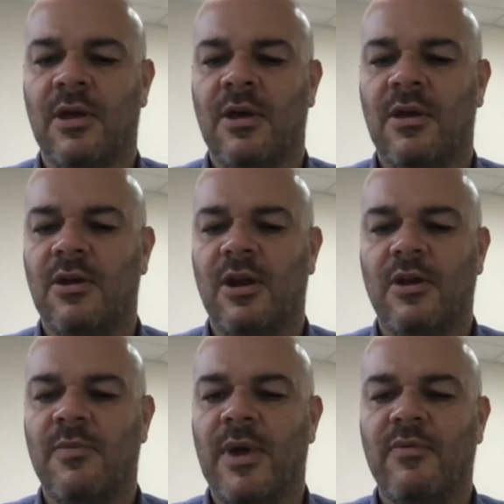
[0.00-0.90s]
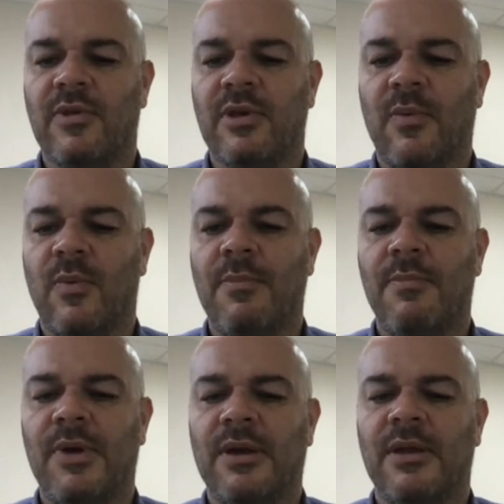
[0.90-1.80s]
you may resect one
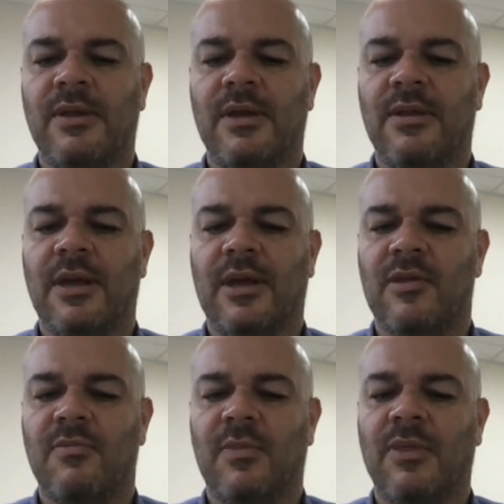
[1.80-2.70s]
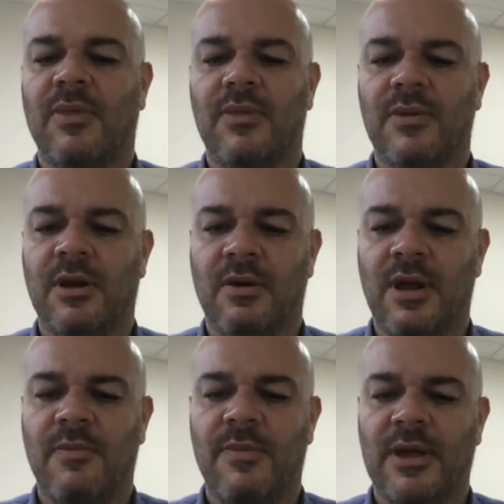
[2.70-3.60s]
bit and then the next month
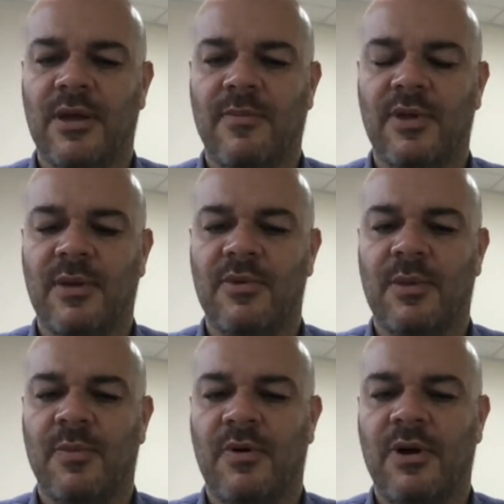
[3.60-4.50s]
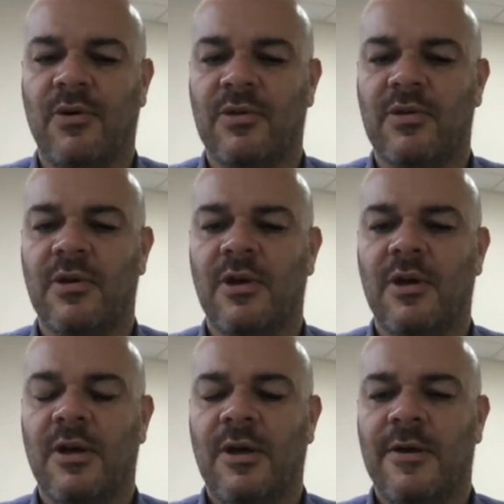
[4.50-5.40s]
another bit comes up somewhere else.
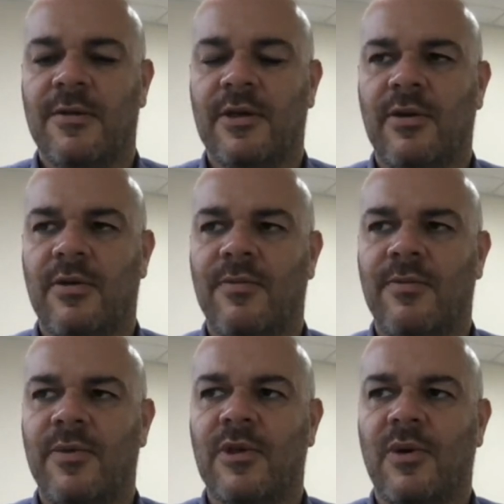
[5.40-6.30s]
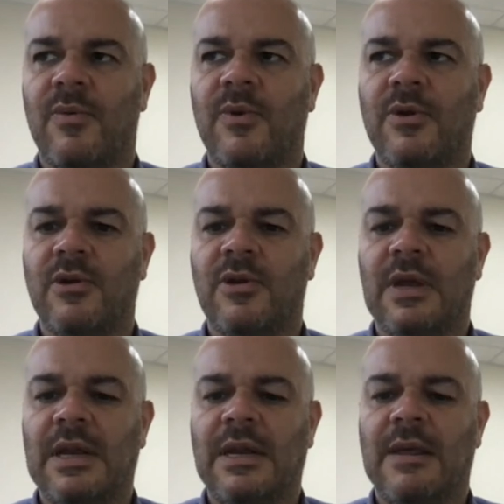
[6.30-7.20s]
So we wouldn't do
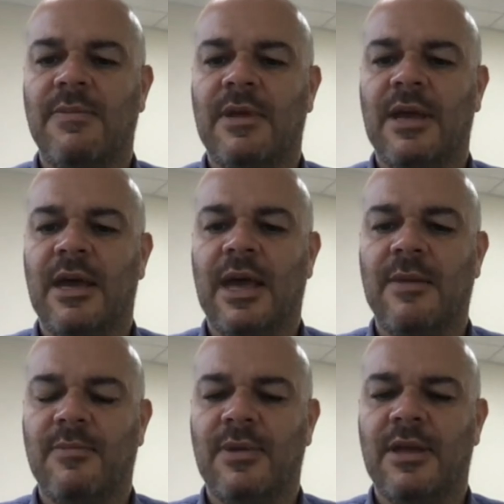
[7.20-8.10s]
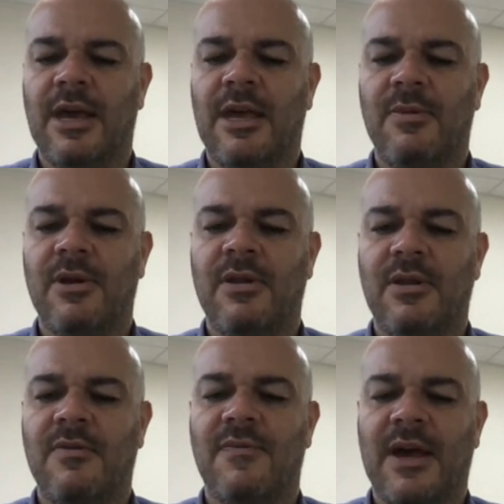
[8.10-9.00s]
it in ABPA, but in
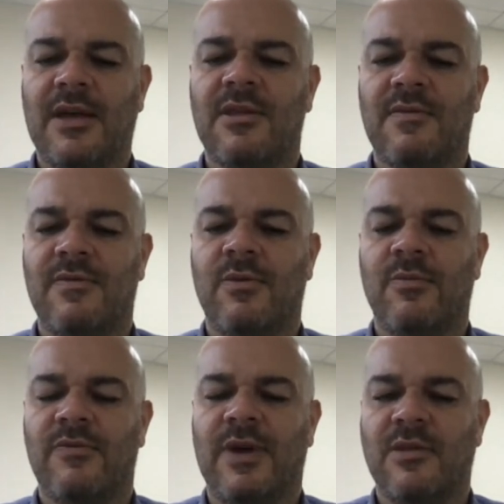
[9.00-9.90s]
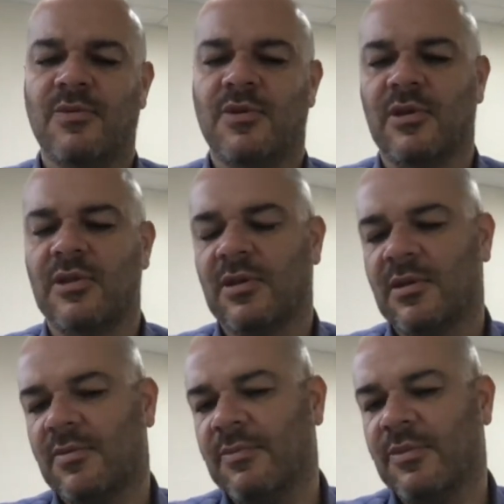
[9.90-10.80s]
the infective forms of aspergillus,
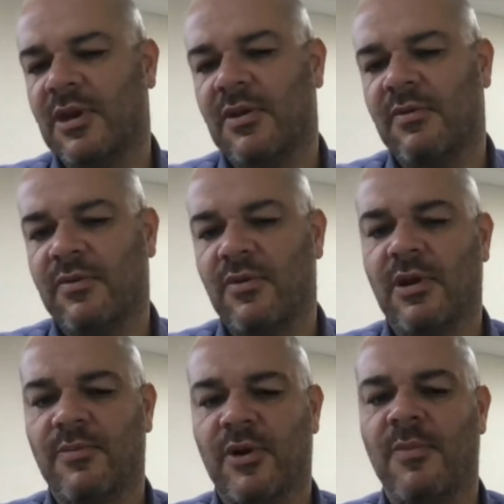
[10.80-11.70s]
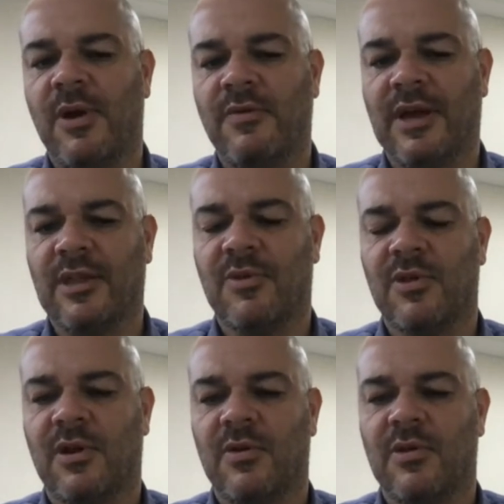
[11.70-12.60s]
in particular in chronic pulmonary
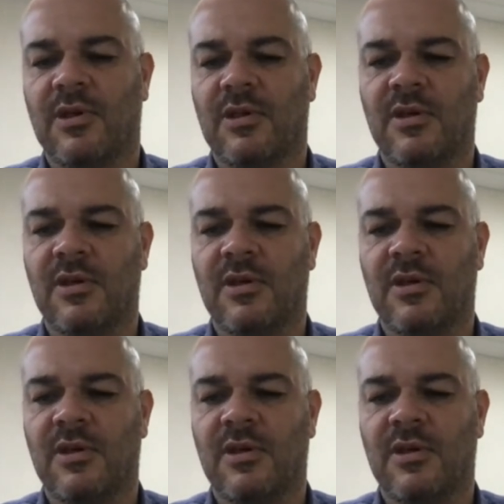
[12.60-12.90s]
aspergillosis,